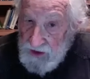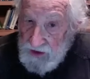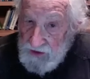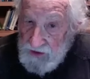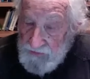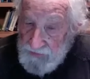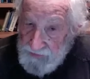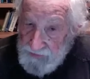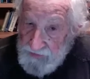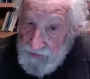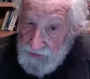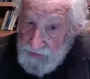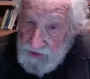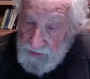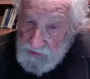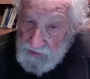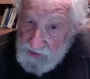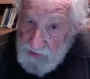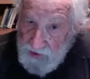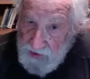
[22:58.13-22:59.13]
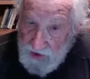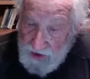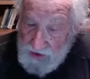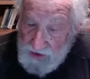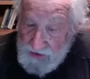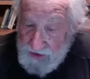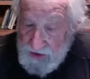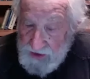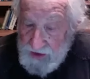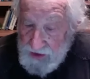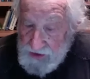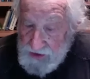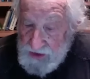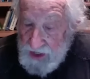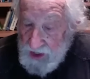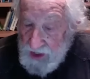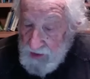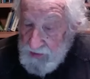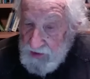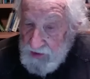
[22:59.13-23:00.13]
I'm surprised it doesn't
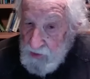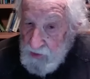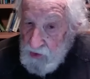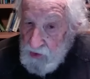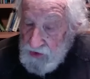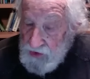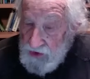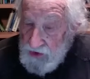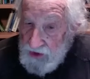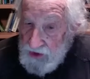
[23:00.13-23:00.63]
happen more than it